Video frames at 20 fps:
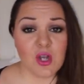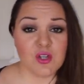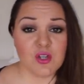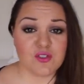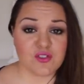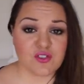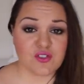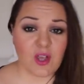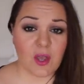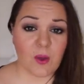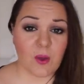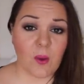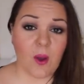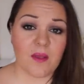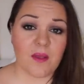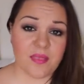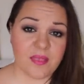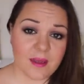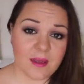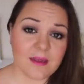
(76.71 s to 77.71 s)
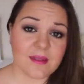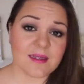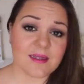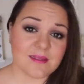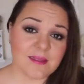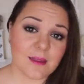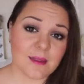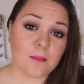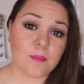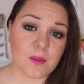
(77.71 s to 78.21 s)
So I think
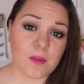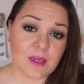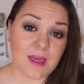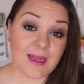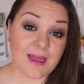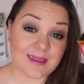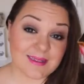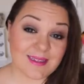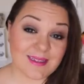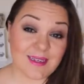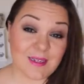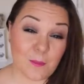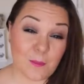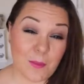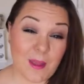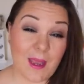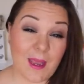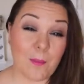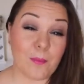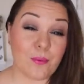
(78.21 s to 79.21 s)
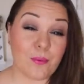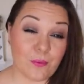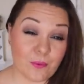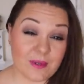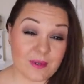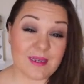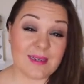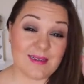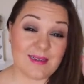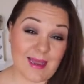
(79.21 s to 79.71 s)
this little booger is going to be
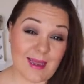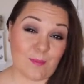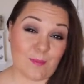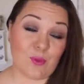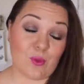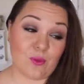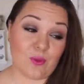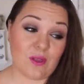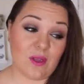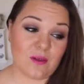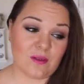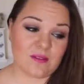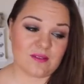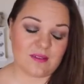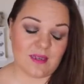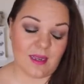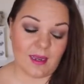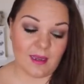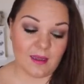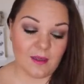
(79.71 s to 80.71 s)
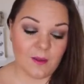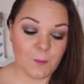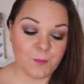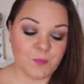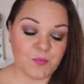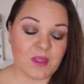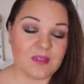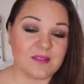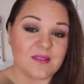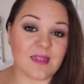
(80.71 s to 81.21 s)
pretty damn long lasting.
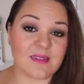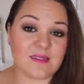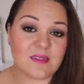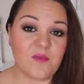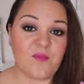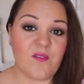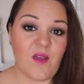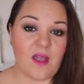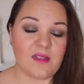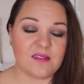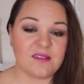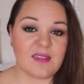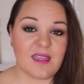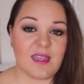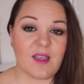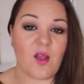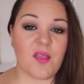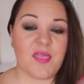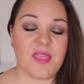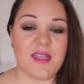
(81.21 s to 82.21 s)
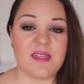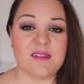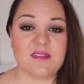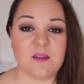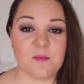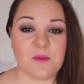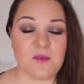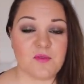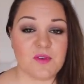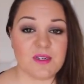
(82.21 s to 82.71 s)
So that's the first thing. I think it's
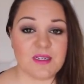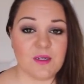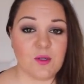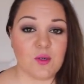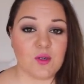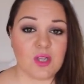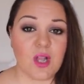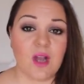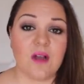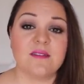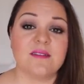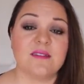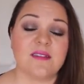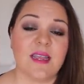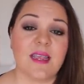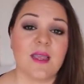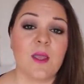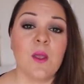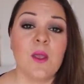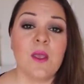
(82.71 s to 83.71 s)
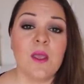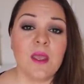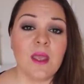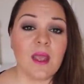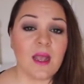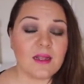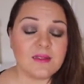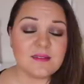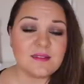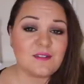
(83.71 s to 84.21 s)
going to be really long lasting.
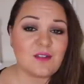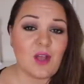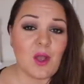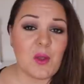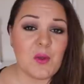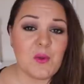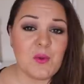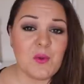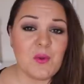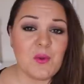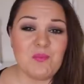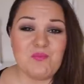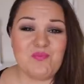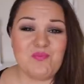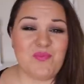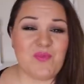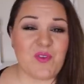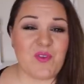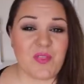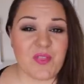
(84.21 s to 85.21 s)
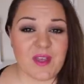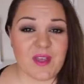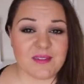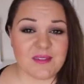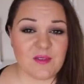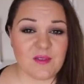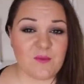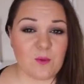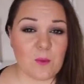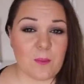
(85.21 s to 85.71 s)
So for
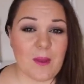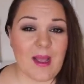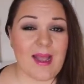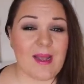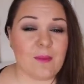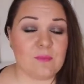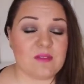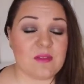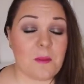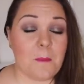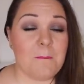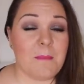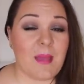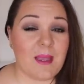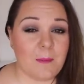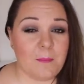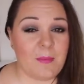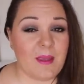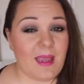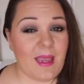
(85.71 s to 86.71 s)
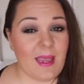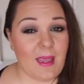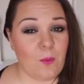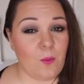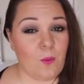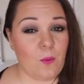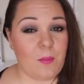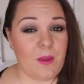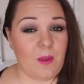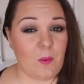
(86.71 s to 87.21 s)
£34, maybe it
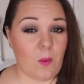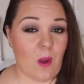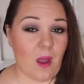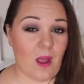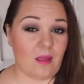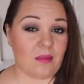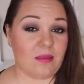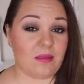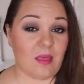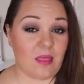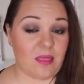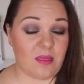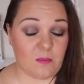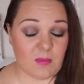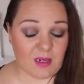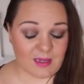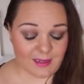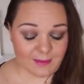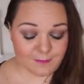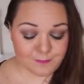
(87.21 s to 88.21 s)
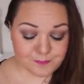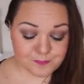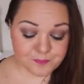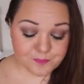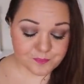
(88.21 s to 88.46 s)
will be worth the money.